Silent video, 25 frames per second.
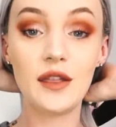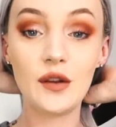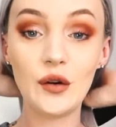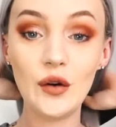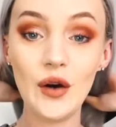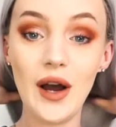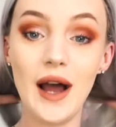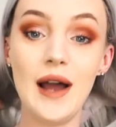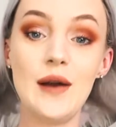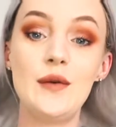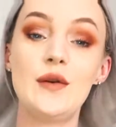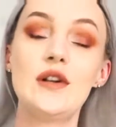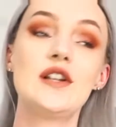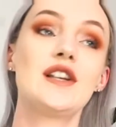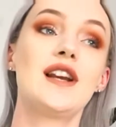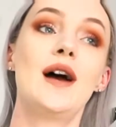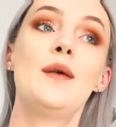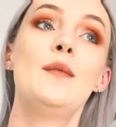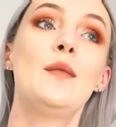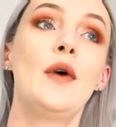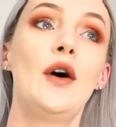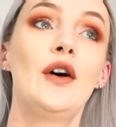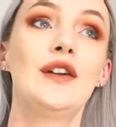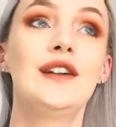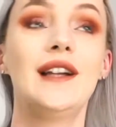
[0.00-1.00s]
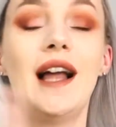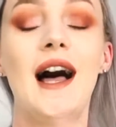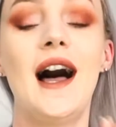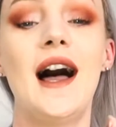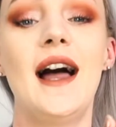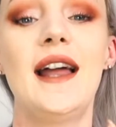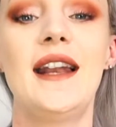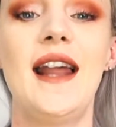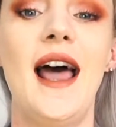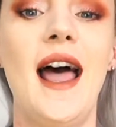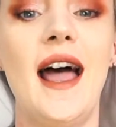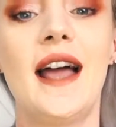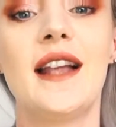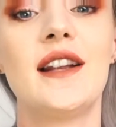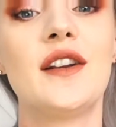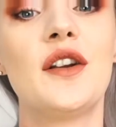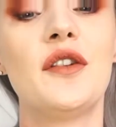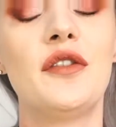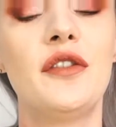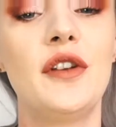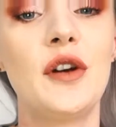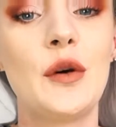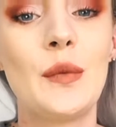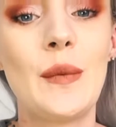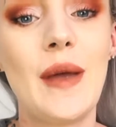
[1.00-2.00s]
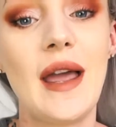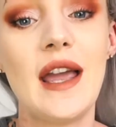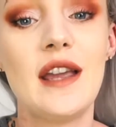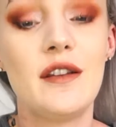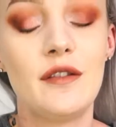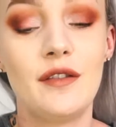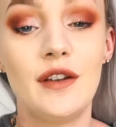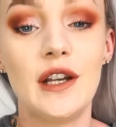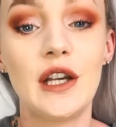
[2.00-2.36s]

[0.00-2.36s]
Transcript: thought I would jump online and film a